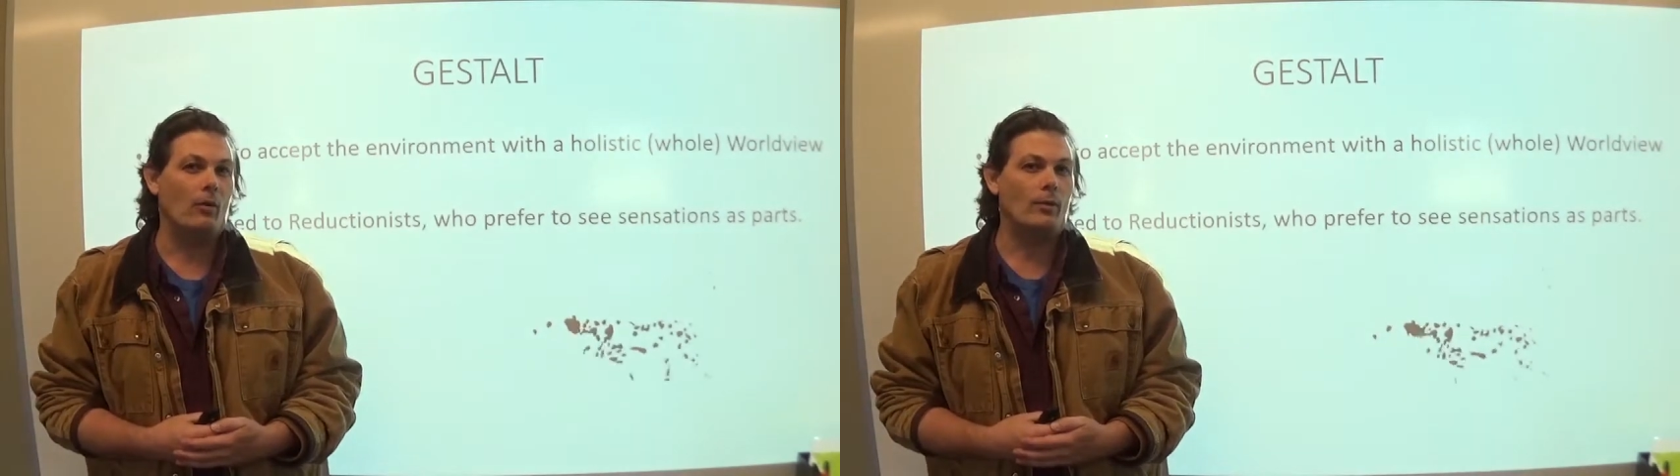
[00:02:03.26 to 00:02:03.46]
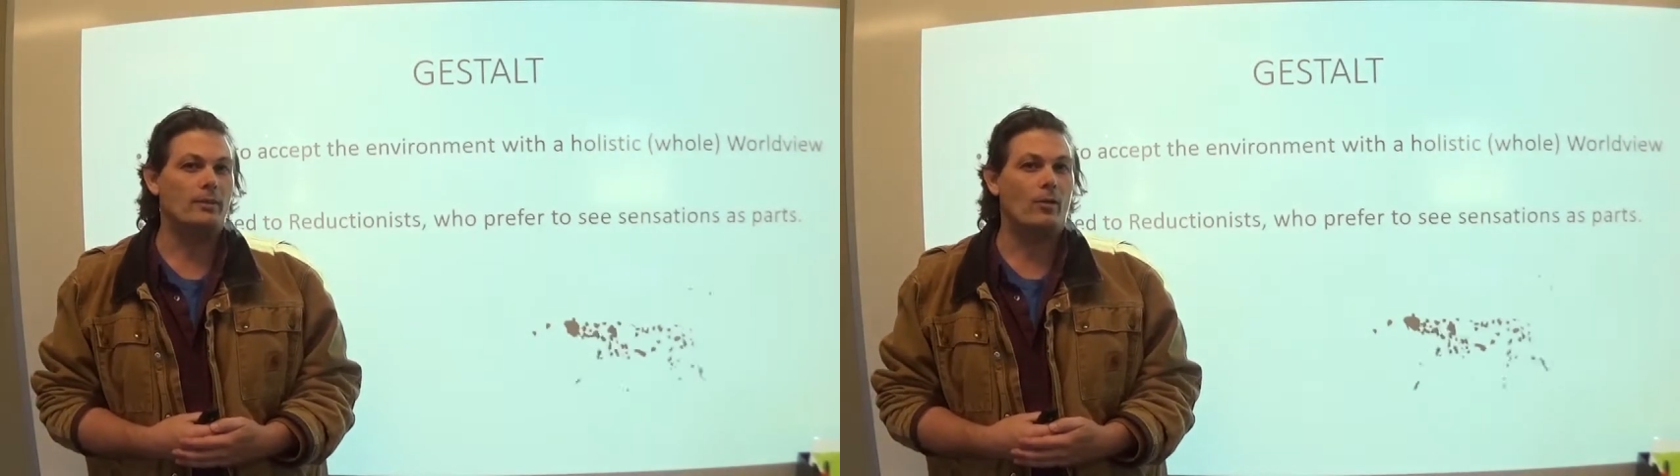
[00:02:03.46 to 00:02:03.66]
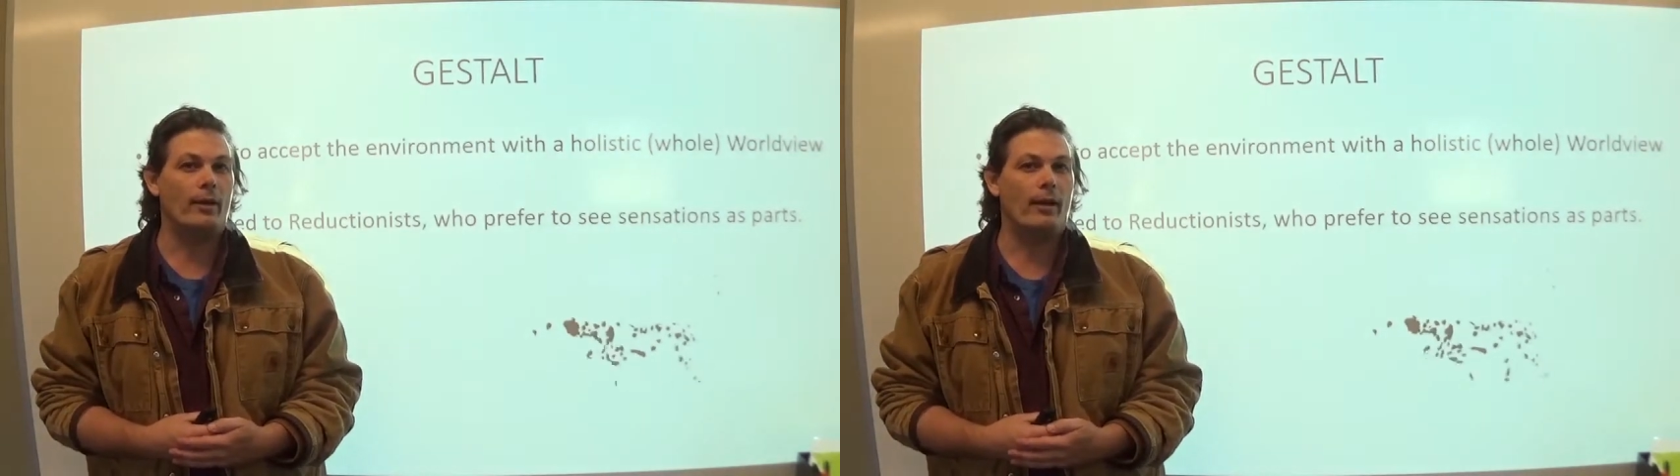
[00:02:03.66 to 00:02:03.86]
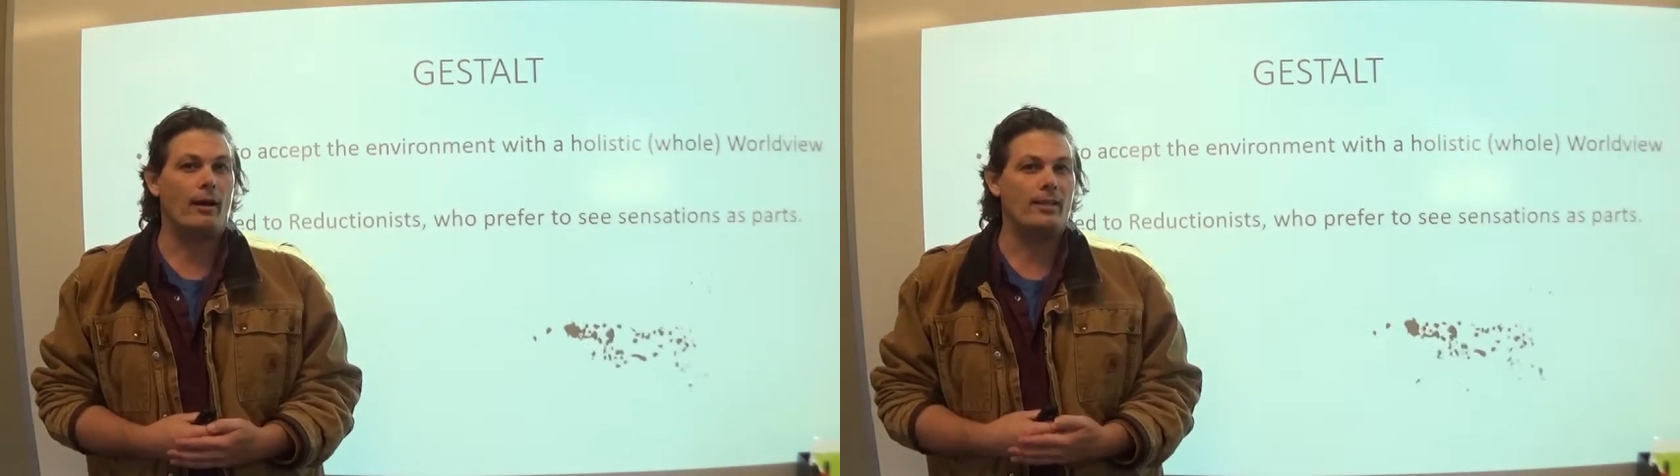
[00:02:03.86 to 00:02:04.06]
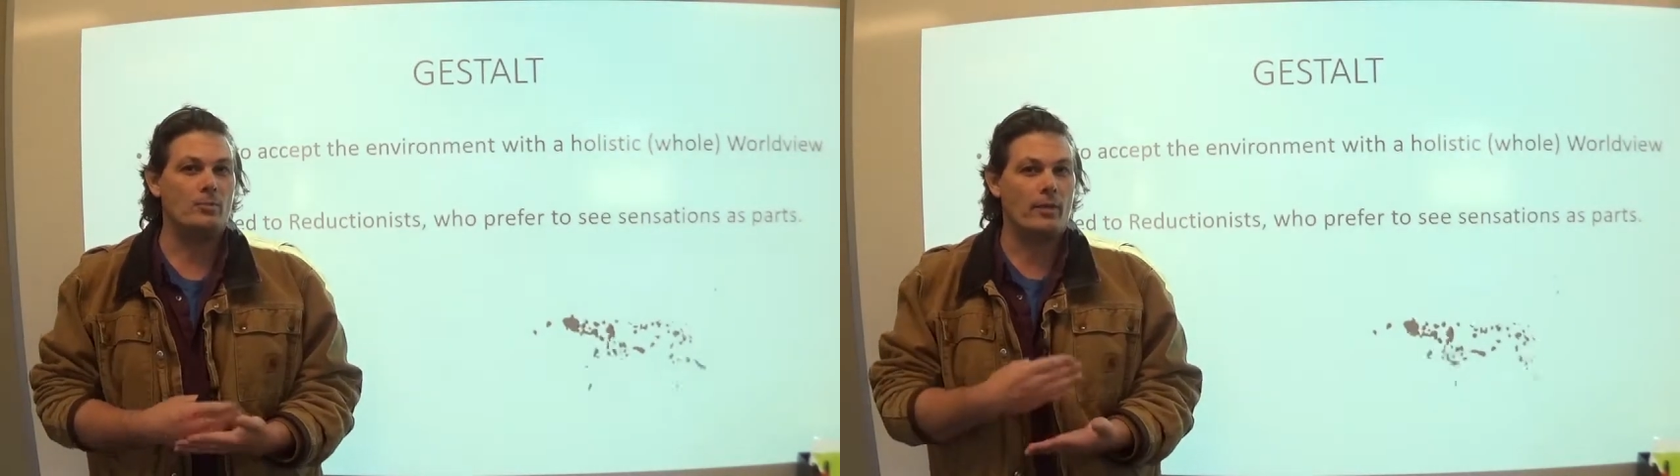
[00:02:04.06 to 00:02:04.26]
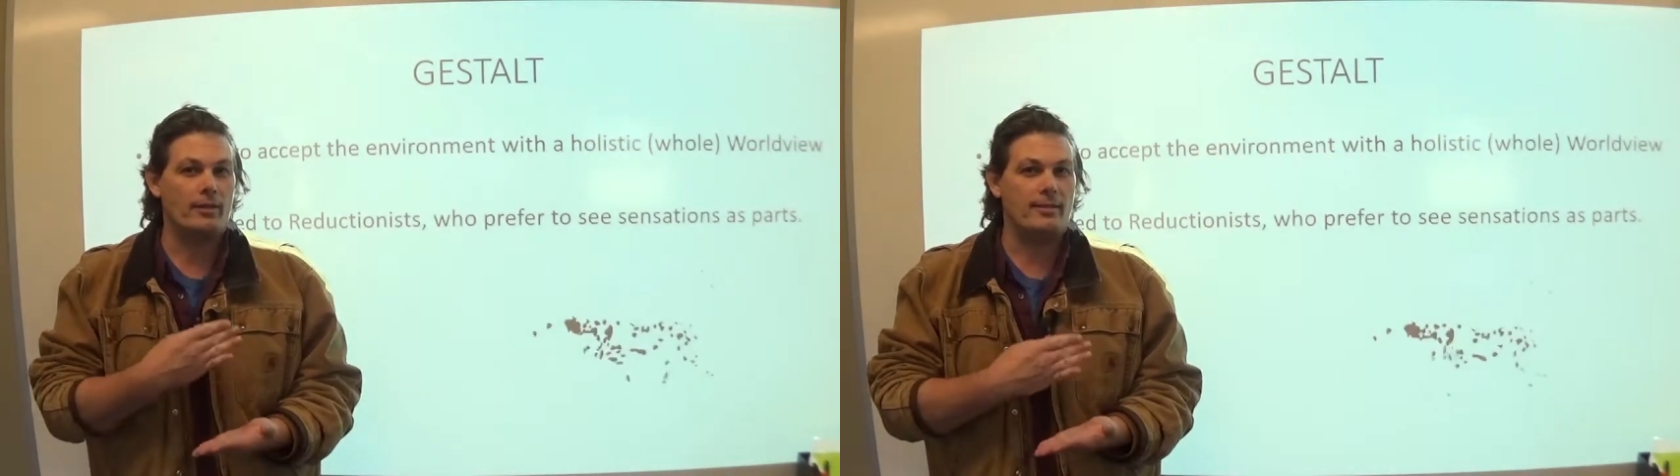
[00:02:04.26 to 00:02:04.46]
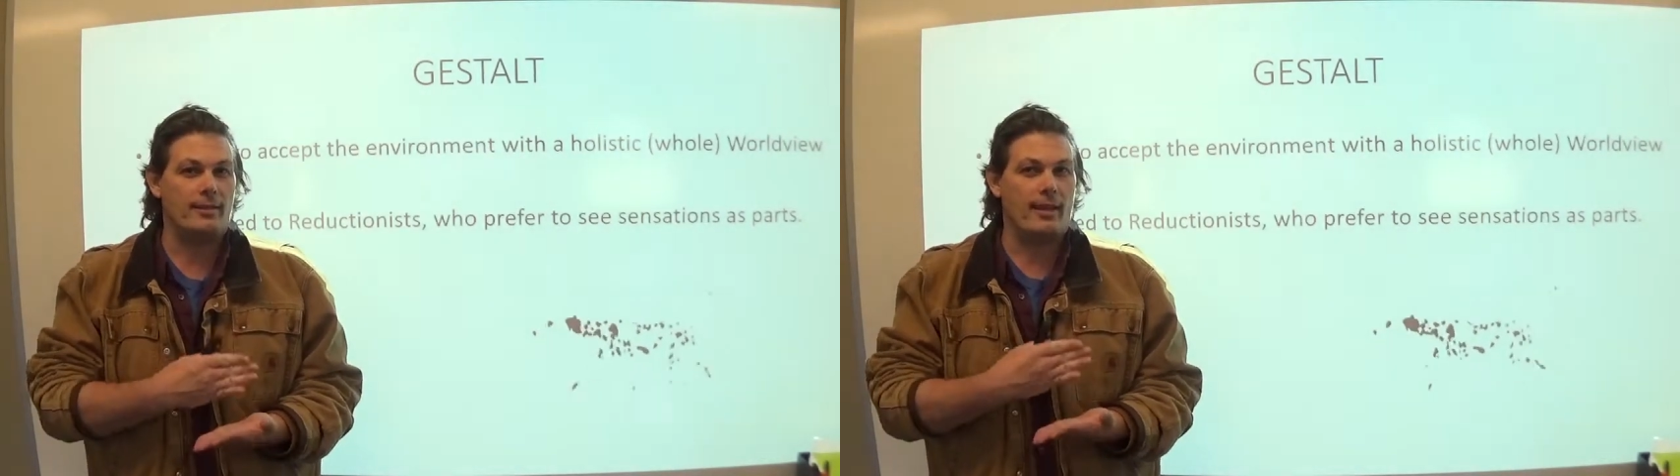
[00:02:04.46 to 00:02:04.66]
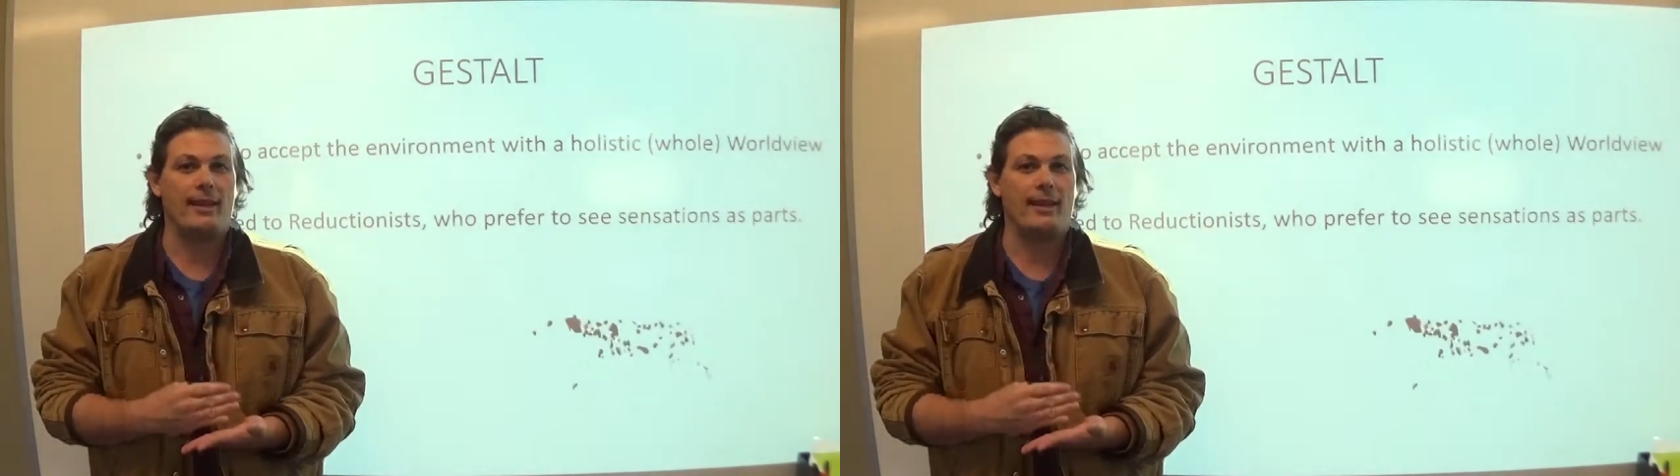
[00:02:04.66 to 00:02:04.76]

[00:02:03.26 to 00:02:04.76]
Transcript: What's going on is we are seeing